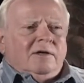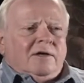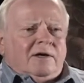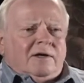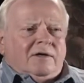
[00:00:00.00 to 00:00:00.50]

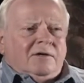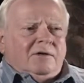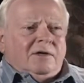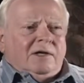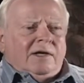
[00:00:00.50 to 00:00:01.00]
Uh,
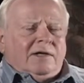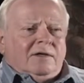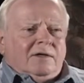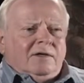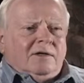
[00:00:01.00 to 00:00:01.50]

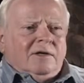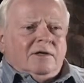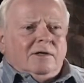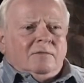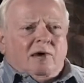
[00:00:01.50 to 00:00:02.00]
and
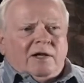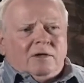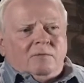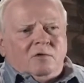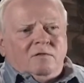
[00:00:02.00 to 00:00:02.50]

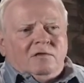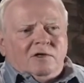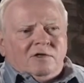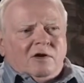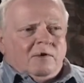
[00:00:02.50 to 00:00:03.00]
Patton moved
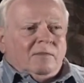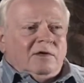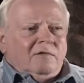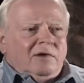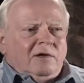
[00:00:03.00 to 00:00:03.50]
his
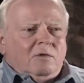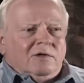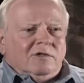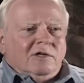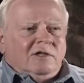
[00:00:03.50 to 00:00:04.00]
army. If
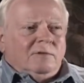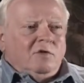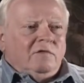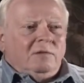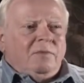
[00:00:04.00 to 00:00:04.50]
anyone's seen the
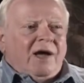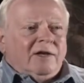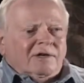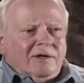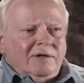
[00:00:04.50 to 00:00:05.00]
movie
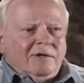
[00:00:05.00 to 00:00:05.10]
Patton,